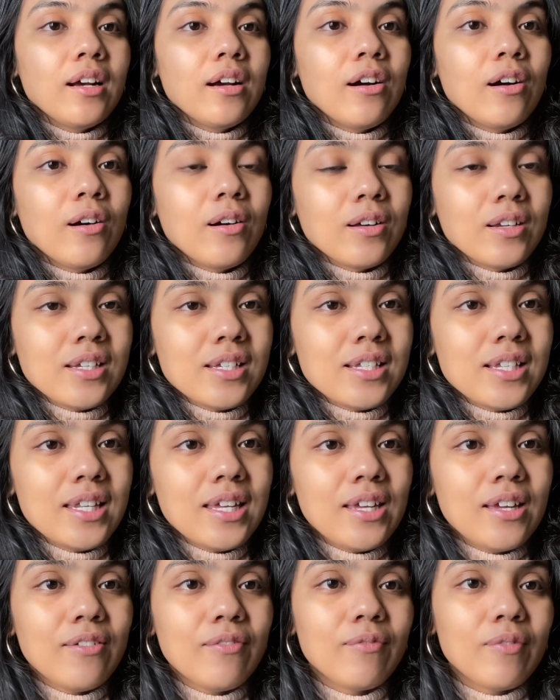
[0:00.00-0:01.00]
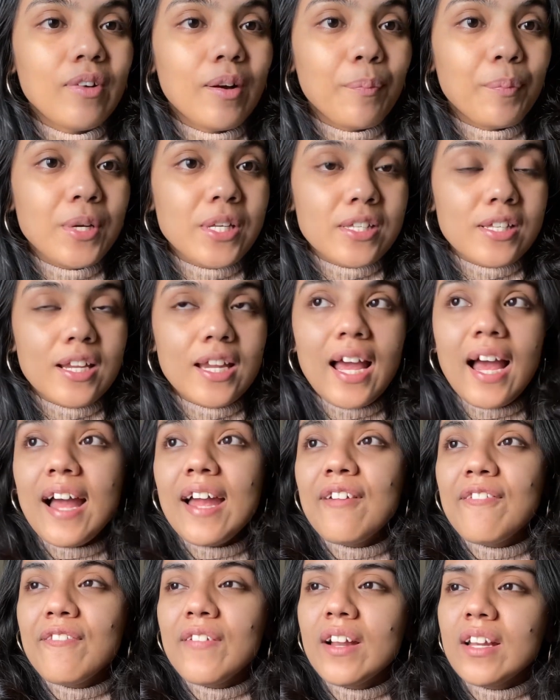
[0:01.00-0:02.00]
Honestly, personally,
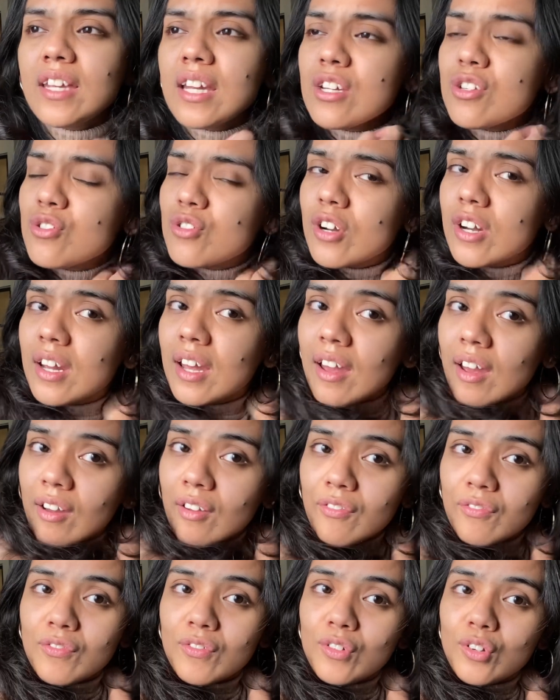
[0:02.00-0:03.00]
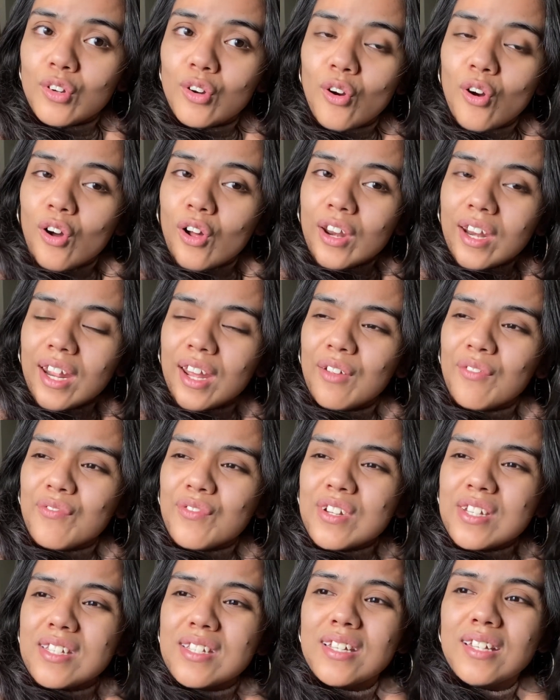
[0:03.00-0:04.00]
I felt I shouldn't have gone
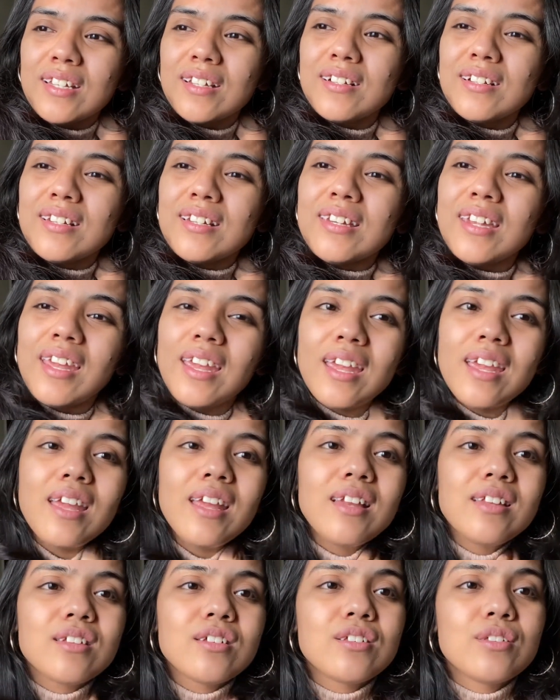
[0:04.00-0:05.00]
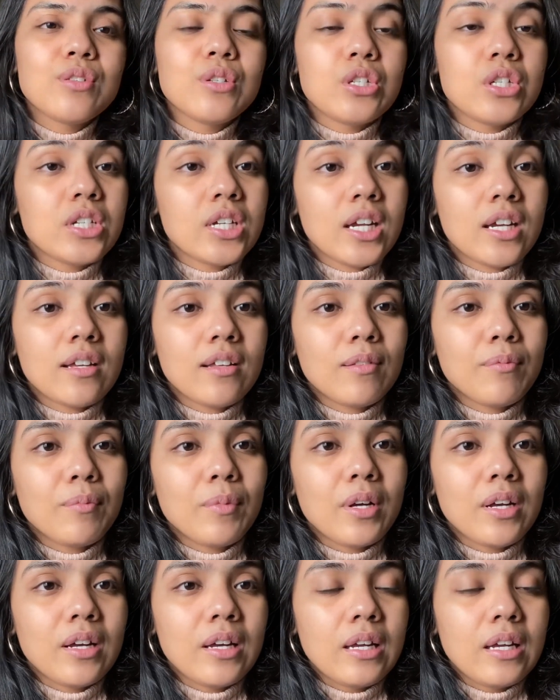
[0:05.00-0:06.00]
every single day just to check
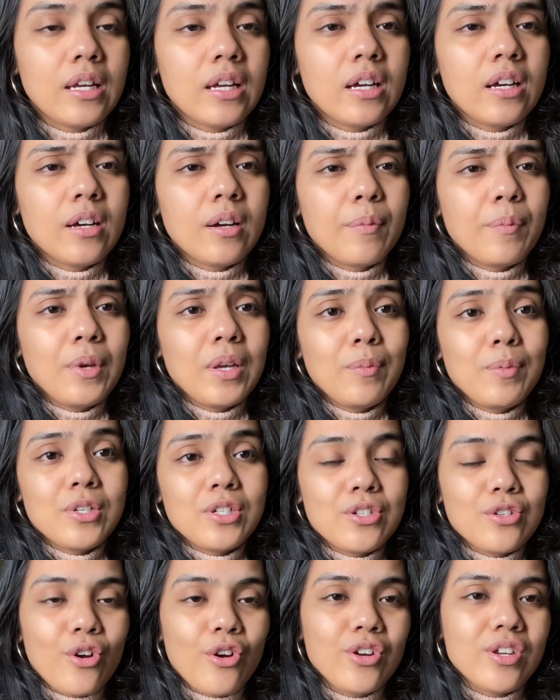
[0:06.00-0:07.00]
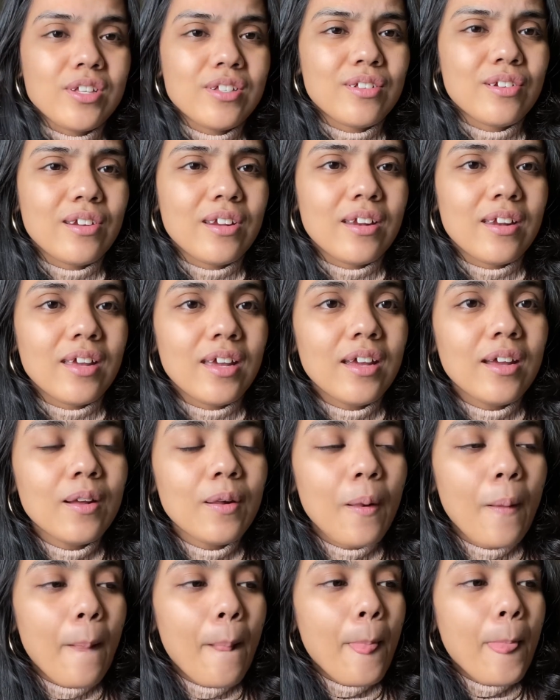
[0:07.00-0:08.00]
my baby's jaundice reading.
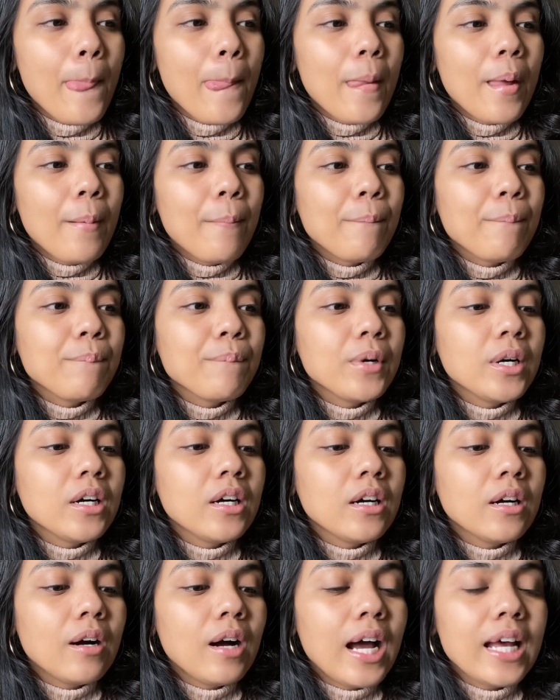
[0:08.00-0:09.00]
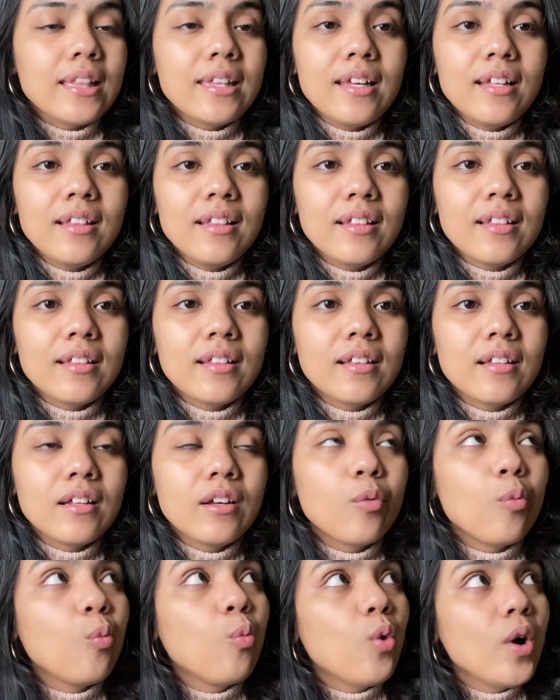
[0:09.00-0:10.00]
I think
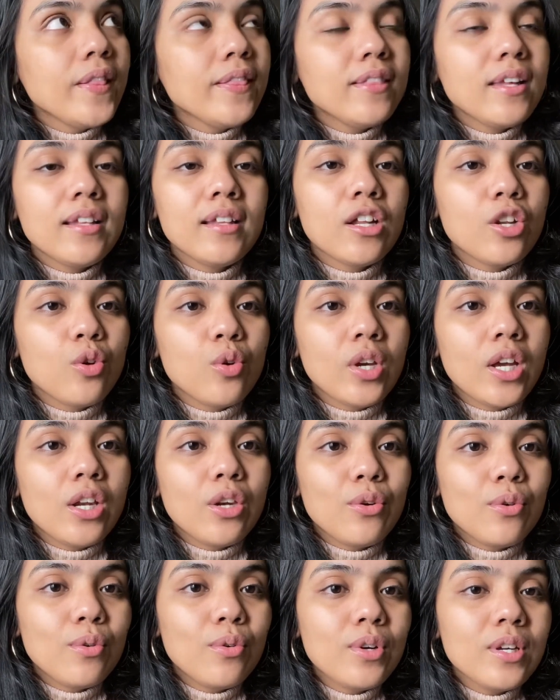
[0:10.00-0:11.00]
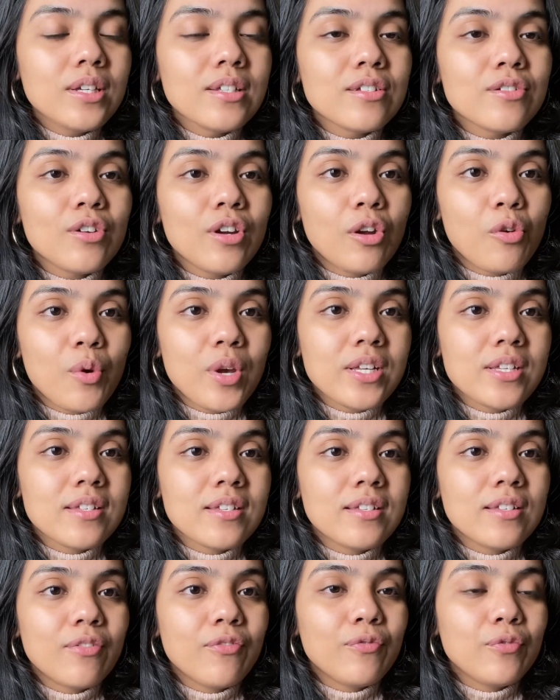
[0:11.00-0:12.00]
one thing that you can do is
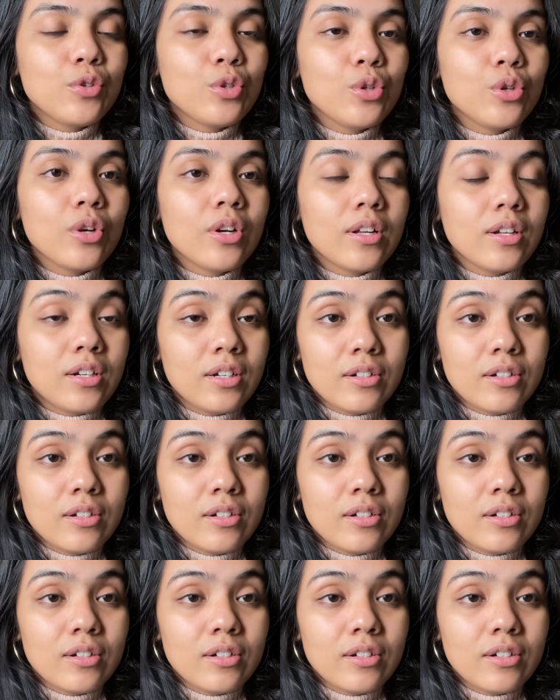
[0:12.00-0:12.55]
request to